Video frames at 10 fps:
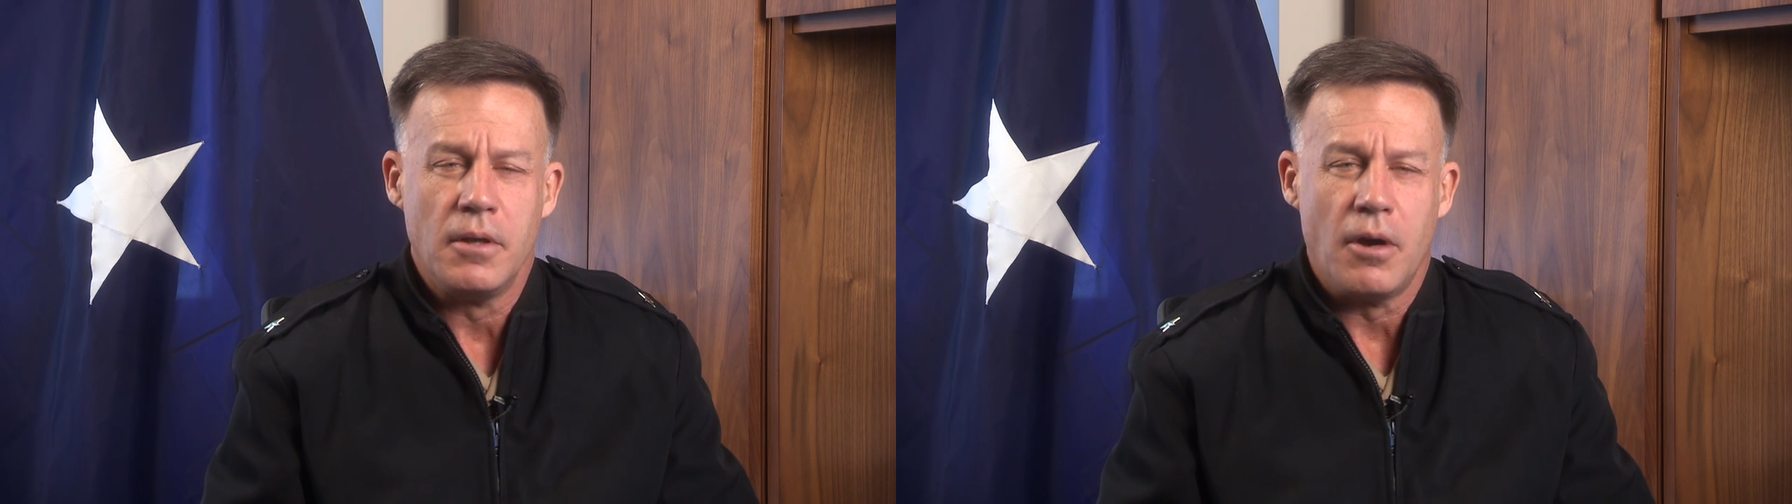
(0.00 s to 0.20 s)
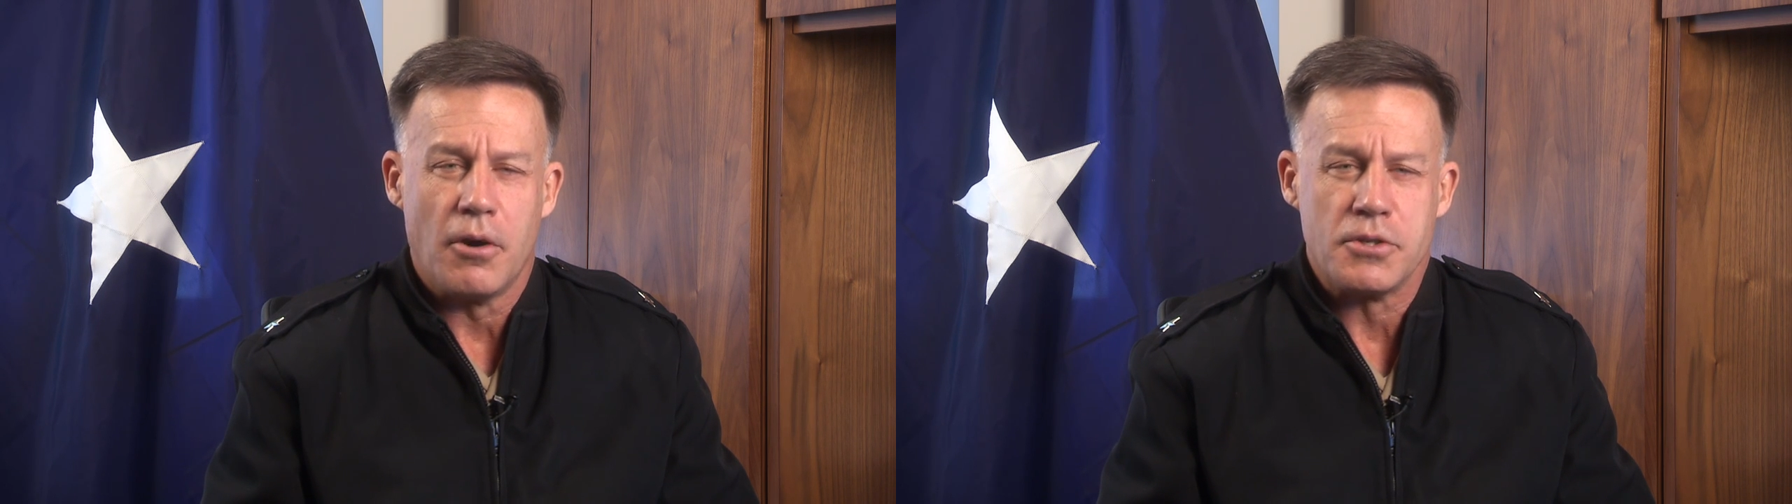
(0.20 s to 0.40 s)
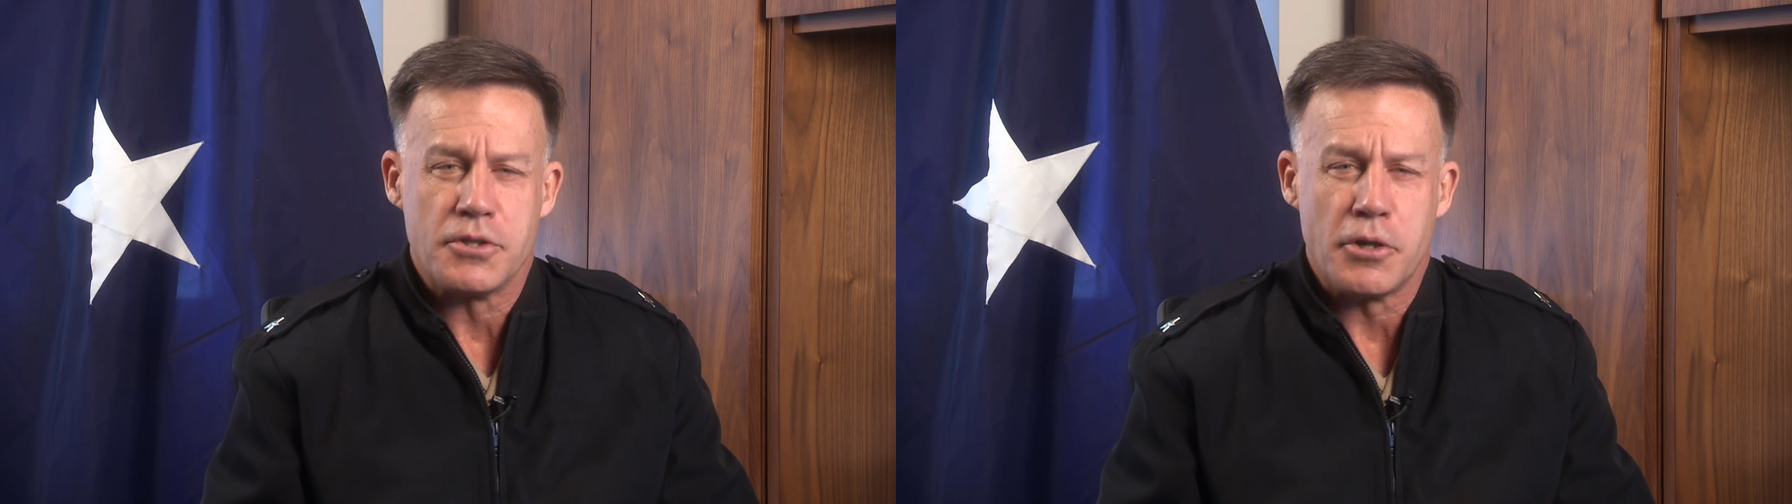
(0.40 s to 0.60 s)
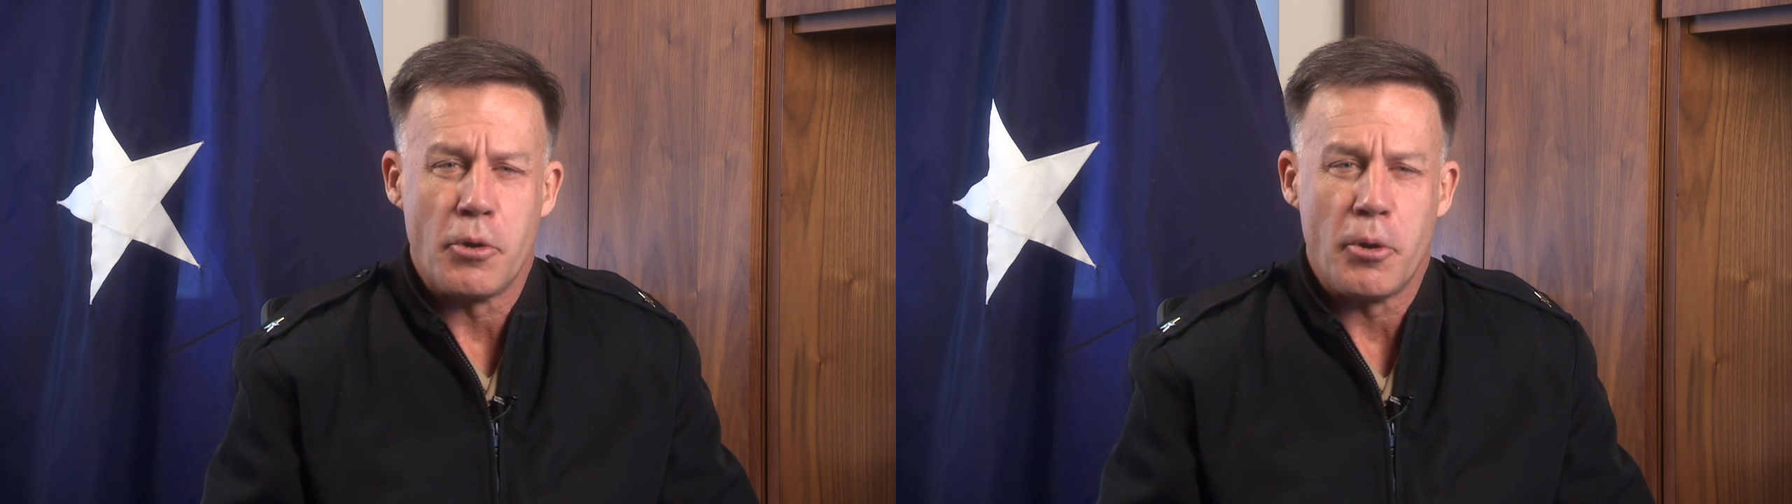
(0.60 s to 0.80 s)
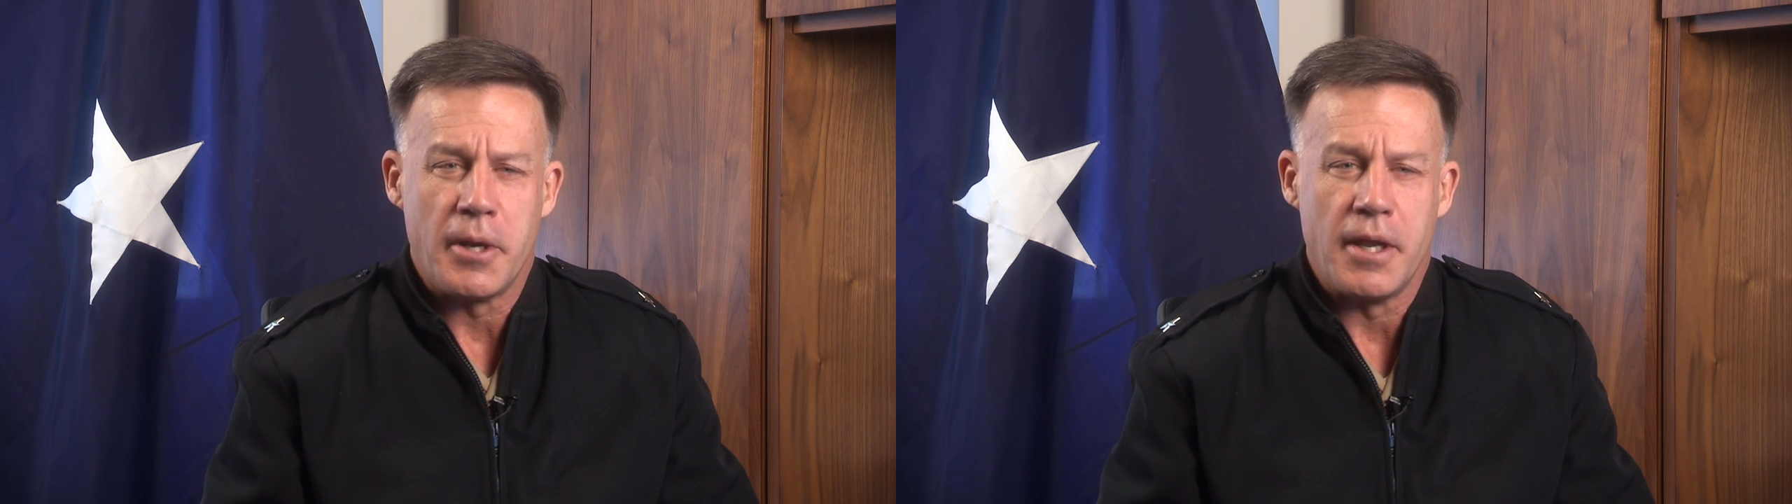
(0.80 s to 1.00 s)
are
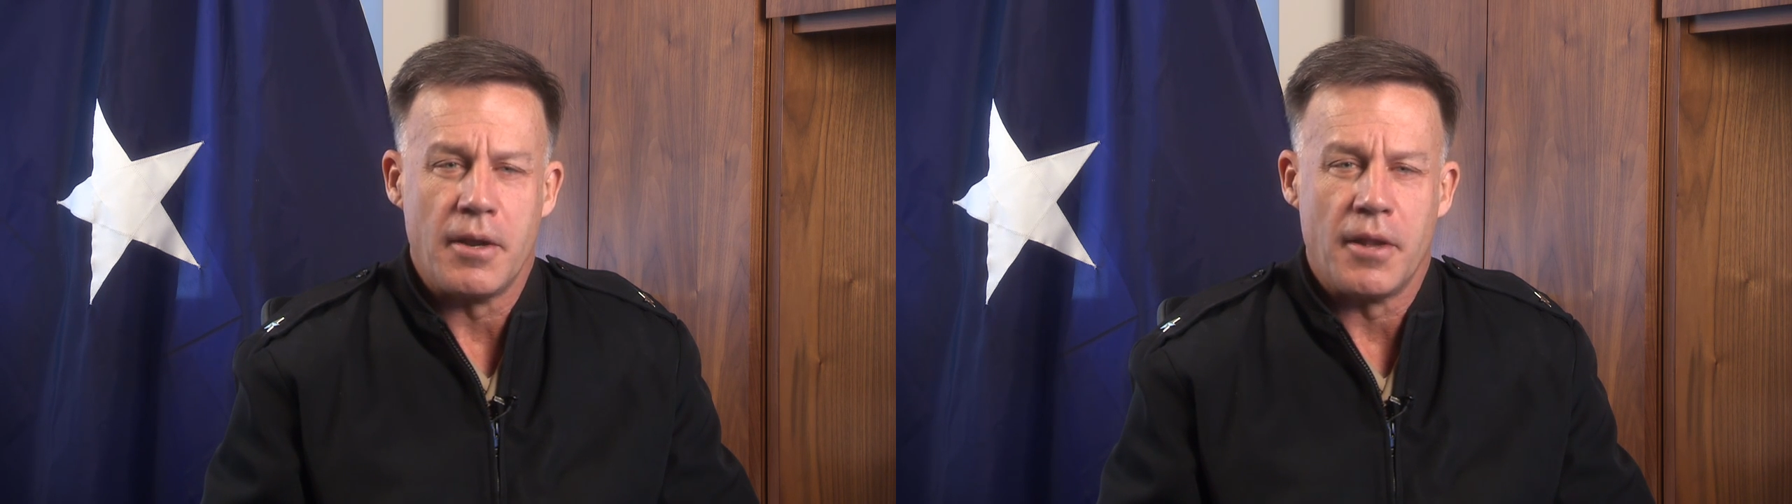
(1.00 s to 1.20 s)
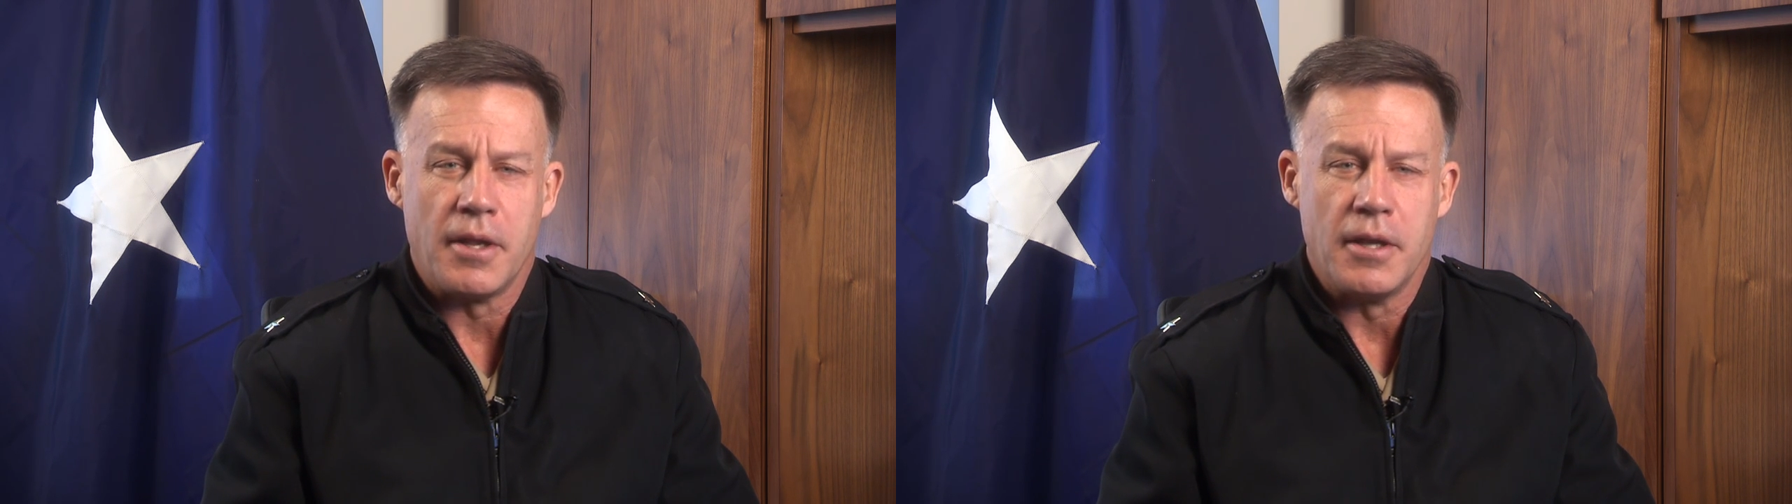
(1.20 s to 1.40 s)
zeroing in on the